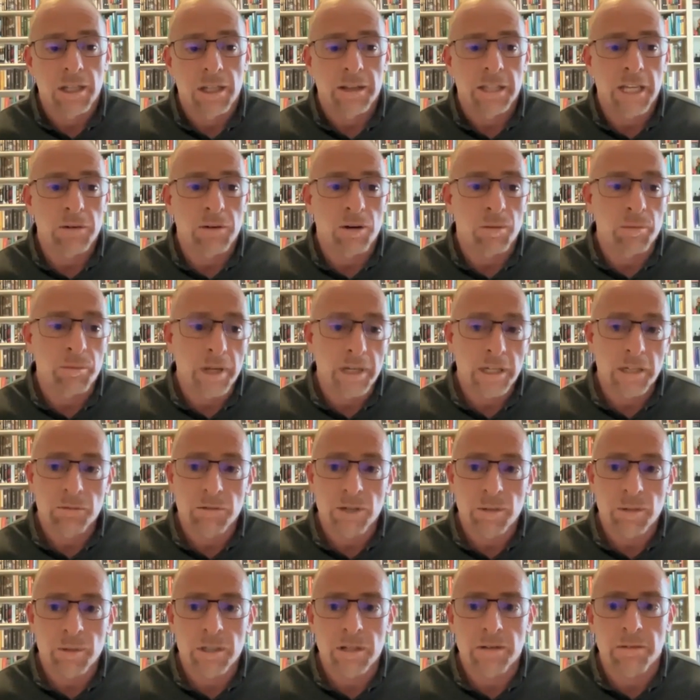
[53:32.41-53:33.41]
They were men and
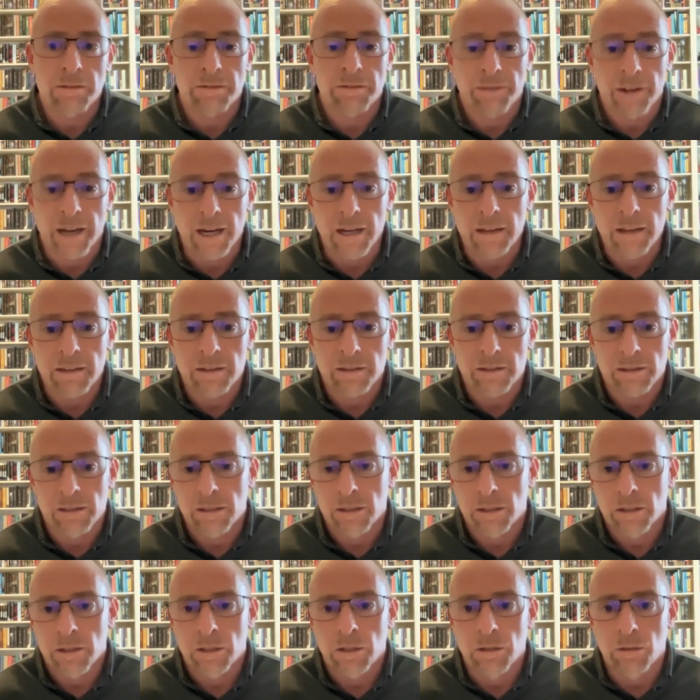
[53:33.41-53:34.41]
women of faith
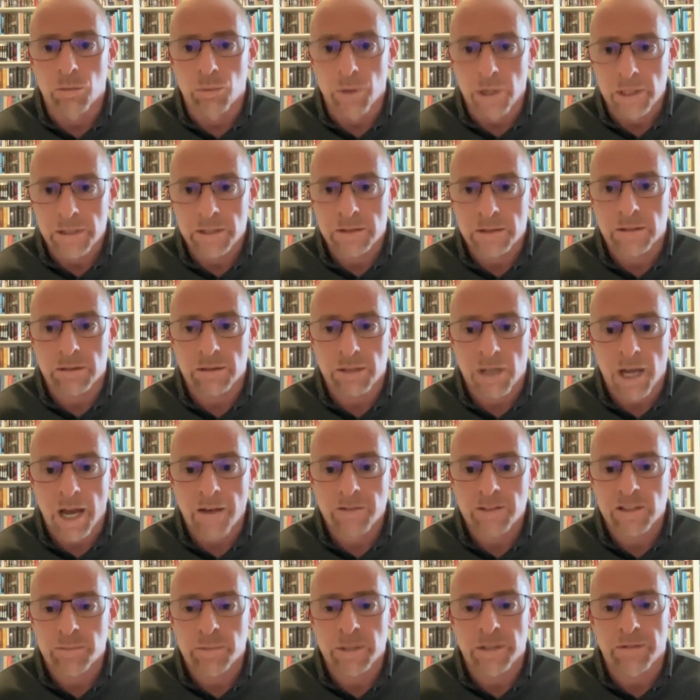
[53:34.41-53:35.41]
who risked their
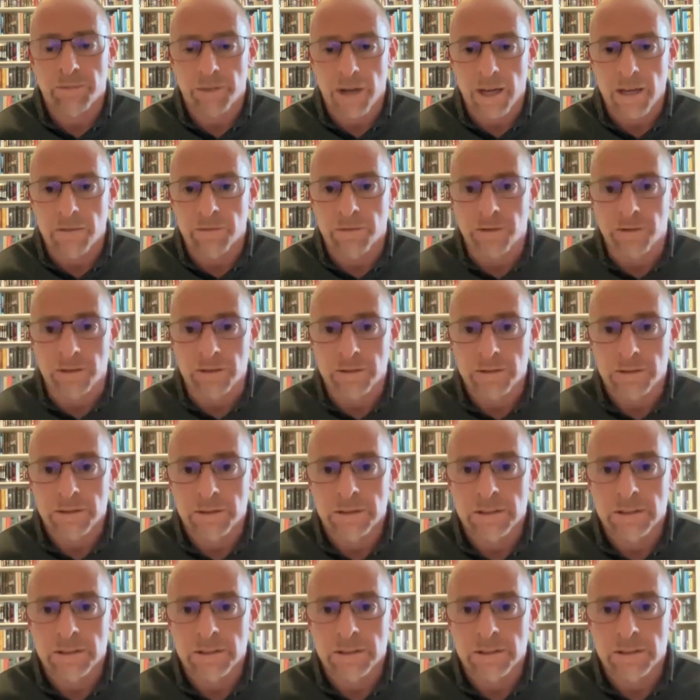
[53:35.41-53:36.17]
lives to be faithful.